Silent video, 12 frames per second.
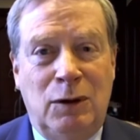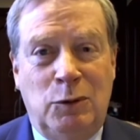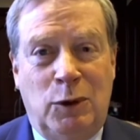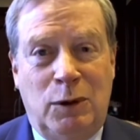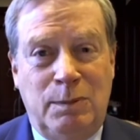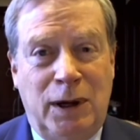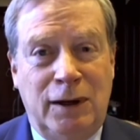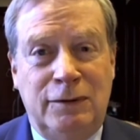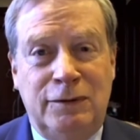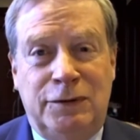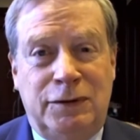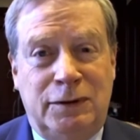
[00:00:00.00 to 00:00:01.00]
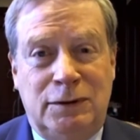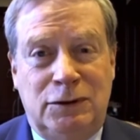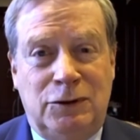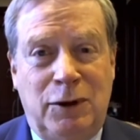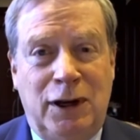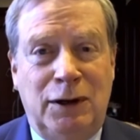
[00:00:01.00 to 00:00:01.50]
We're above
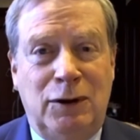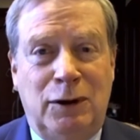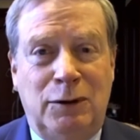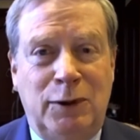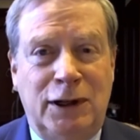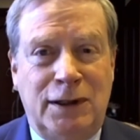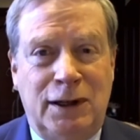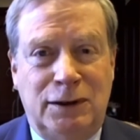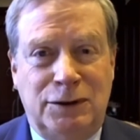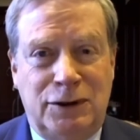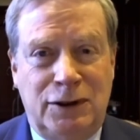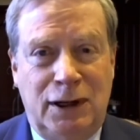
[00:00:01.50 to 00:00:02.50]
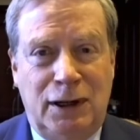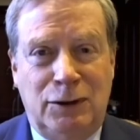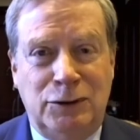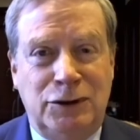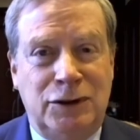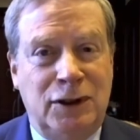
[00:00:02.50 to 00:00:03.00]
trend on retail
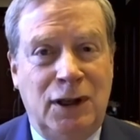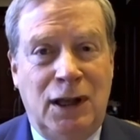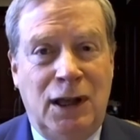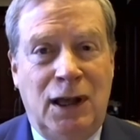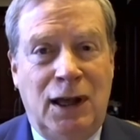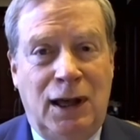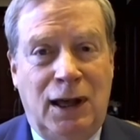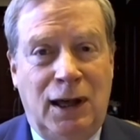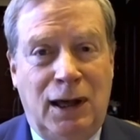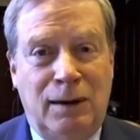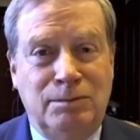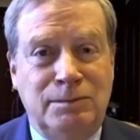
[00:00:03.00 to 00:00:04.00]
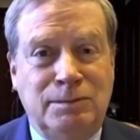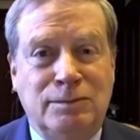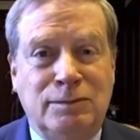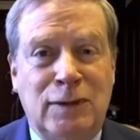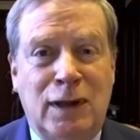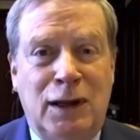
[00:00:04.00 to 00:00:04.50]
sales.
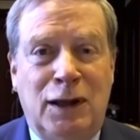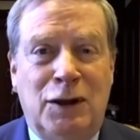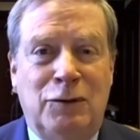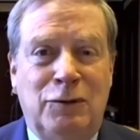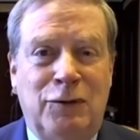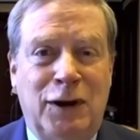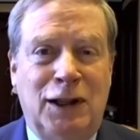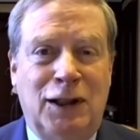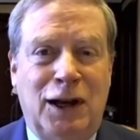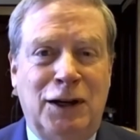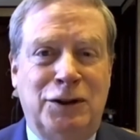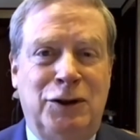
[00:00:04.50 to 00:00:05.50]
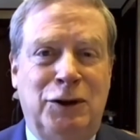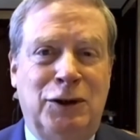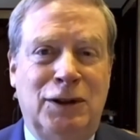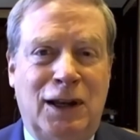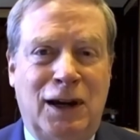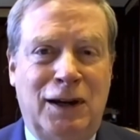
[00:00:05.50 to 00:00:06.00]
Funny, last year
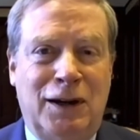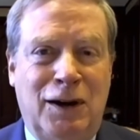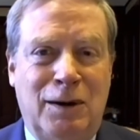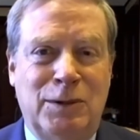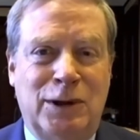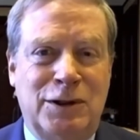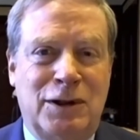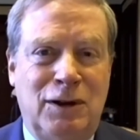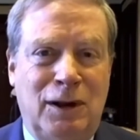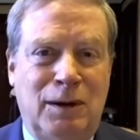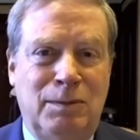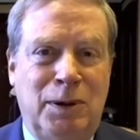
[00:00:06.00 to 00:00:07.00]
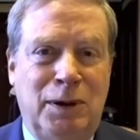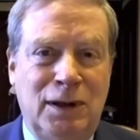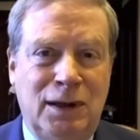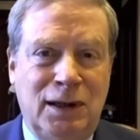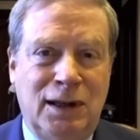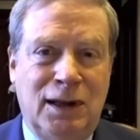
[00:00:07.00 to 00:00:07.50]
at the Economics Club,
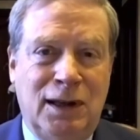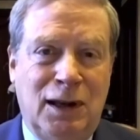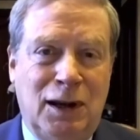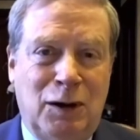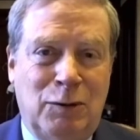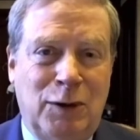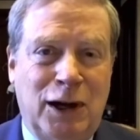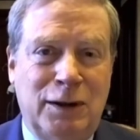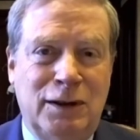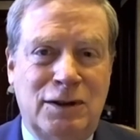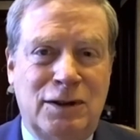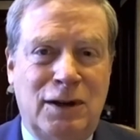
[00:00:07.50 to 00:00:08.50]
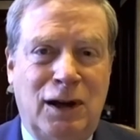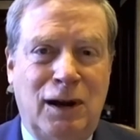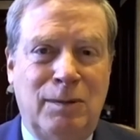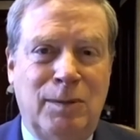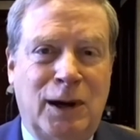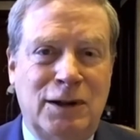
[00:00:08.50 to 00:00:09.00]
around this
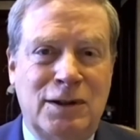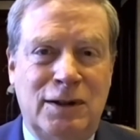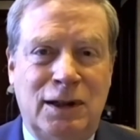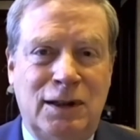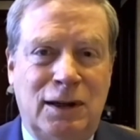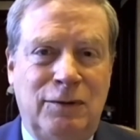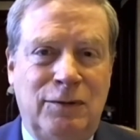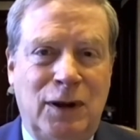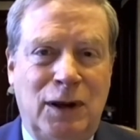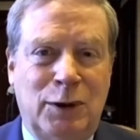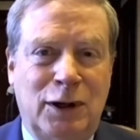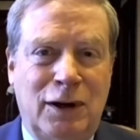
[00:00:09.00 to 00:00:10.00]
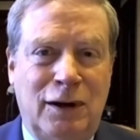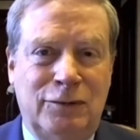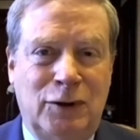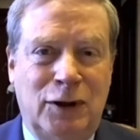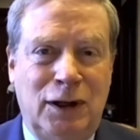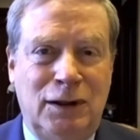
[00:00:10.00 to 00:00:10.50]
time, I said that a V
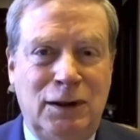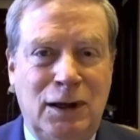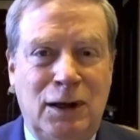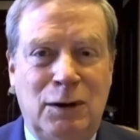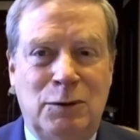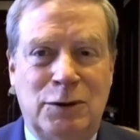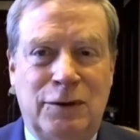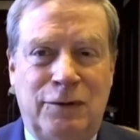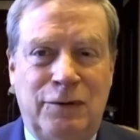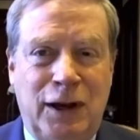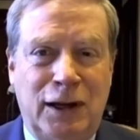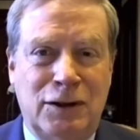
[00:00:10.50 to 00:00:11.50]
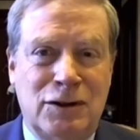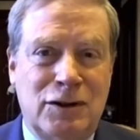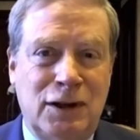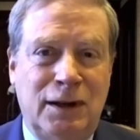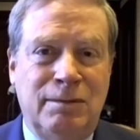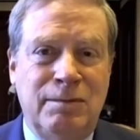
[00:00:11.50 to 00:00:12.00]
recovery was a
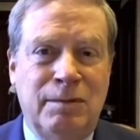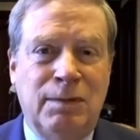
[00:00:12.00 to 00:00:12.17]
fantasy.